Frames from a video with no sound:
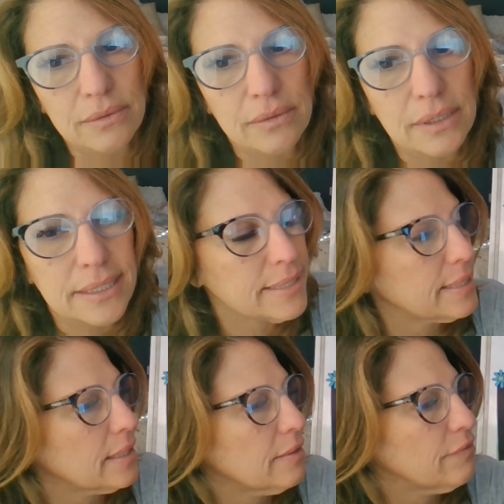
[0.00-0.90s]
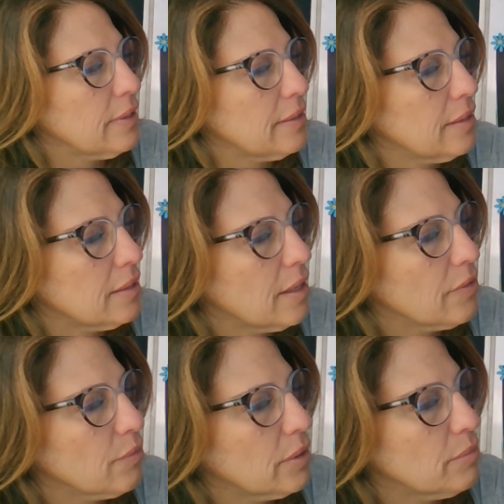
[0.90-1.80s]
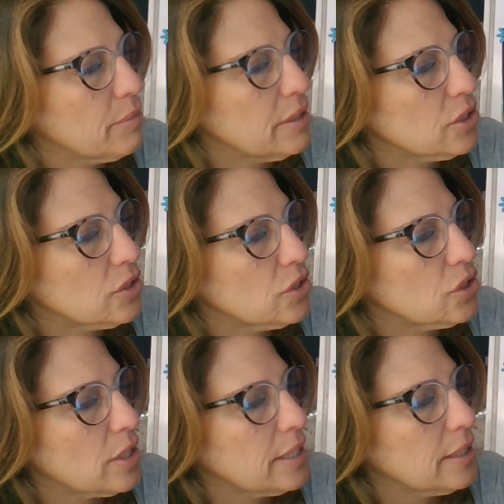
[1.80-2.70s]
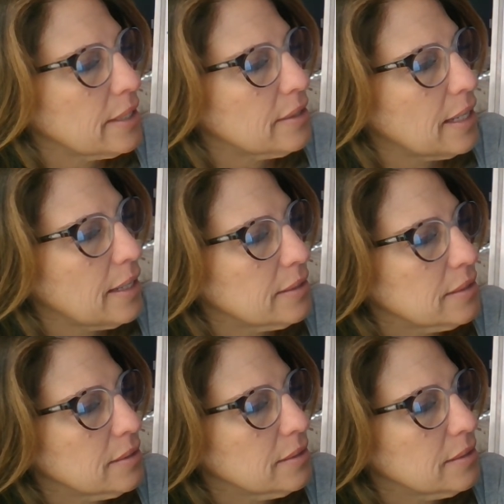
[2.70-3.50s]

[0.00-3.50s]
instead of, and then the other one will be just straight like that.